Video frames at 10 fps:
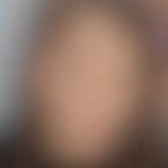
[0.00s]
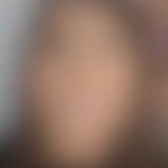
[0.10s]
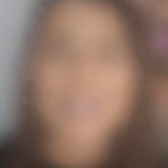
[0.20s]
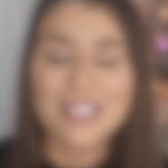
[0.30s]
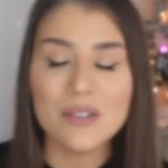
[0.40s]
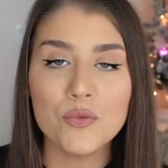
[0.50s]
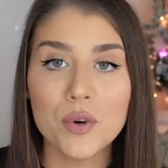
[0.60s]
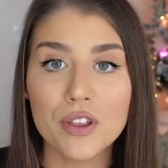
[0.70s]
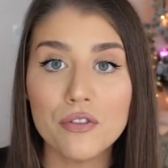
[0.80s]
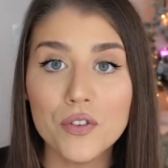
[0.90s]
In theme
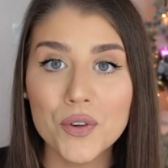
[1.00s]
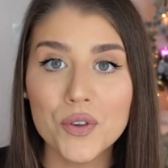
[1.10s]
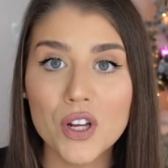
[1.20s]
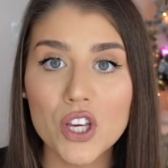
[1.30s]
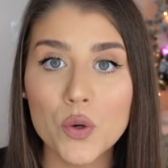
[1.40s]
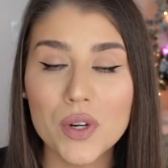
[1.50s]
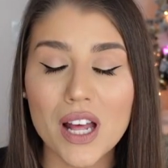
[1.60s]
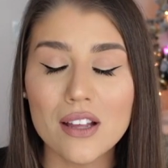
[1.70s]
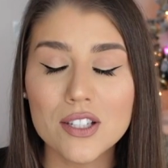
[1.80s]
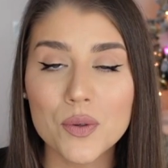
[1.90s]
with food, you would
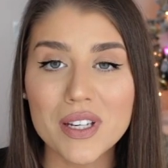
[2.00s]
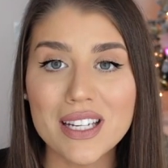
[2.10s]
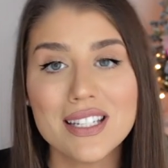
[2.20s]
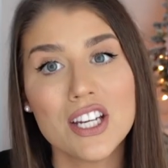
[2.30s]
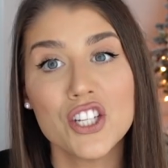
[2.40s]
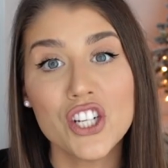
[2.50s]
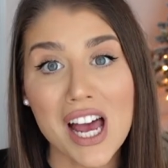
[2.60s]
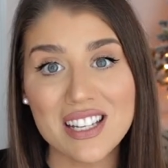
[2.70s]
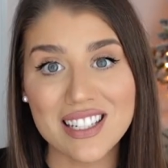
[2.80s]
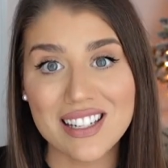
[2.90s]
also eat
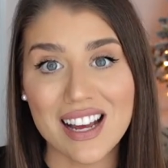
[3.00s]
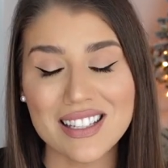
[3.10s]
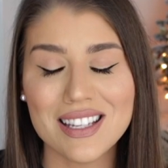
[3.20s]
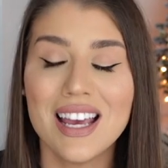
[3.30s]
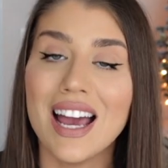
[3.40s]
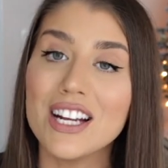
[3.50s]
chestnuts,